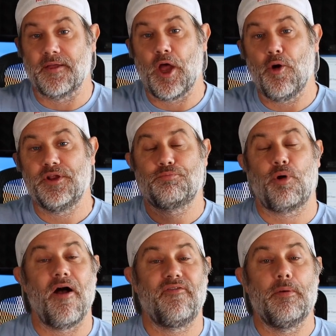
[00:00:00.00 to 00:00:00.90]
Go to
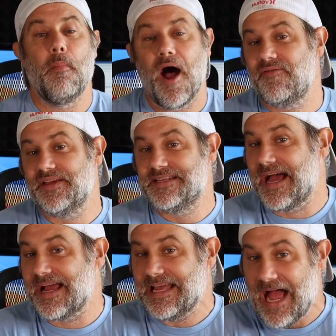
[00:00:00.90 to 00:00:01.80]

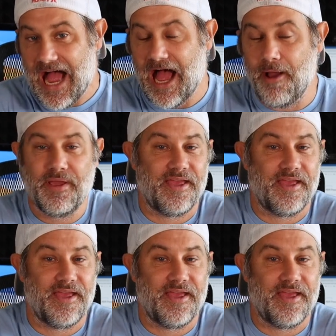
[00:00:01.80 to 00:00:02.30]
profitmoffatt.com